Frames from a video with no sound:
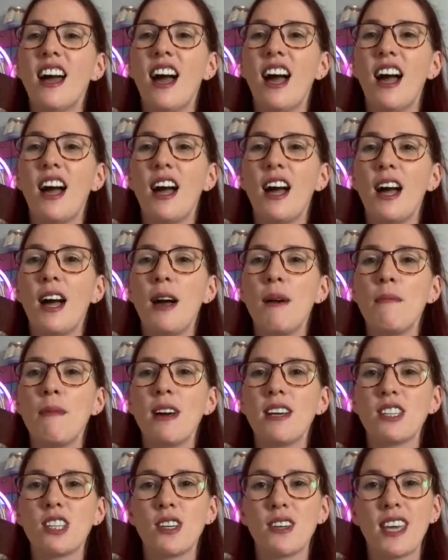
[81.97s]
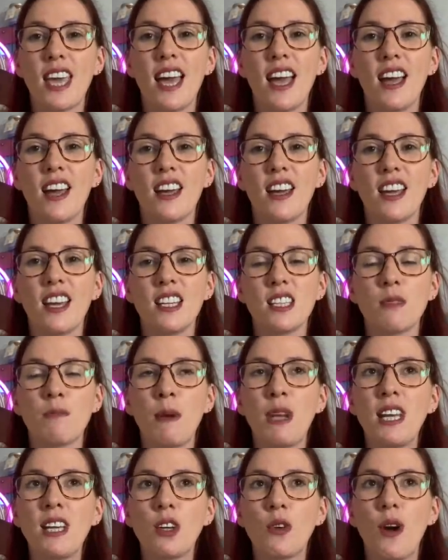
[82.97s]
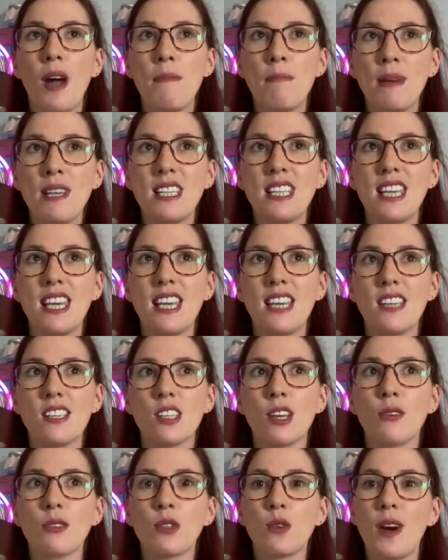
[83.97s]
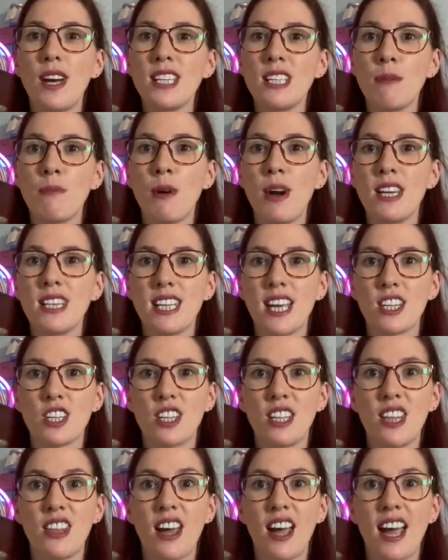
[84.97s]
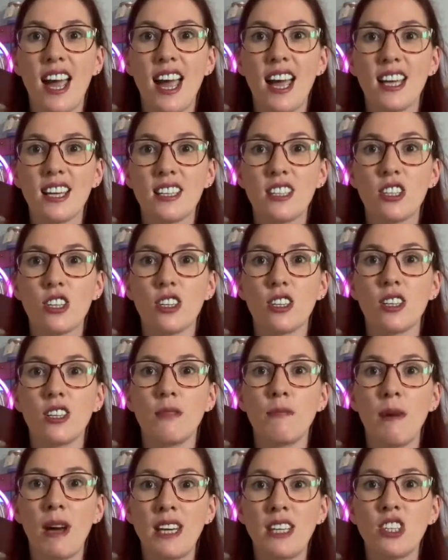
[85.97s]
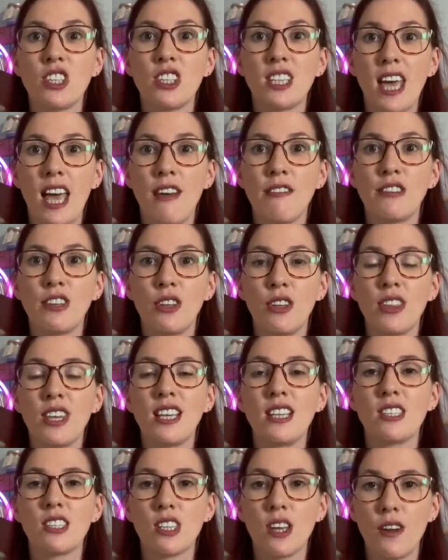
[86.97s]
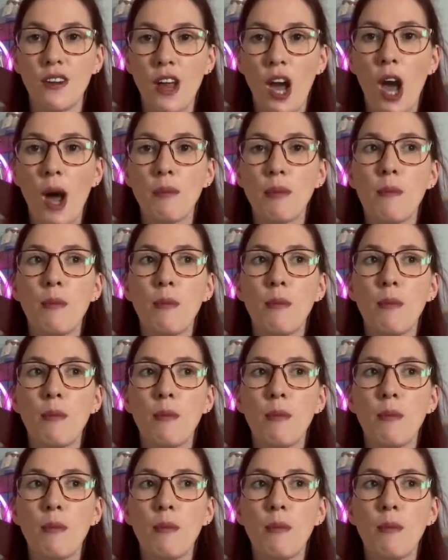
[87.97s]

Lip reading: So yeah, it's been quite busy. So I was quite surprised actually that I had managed to get a few things sewn up.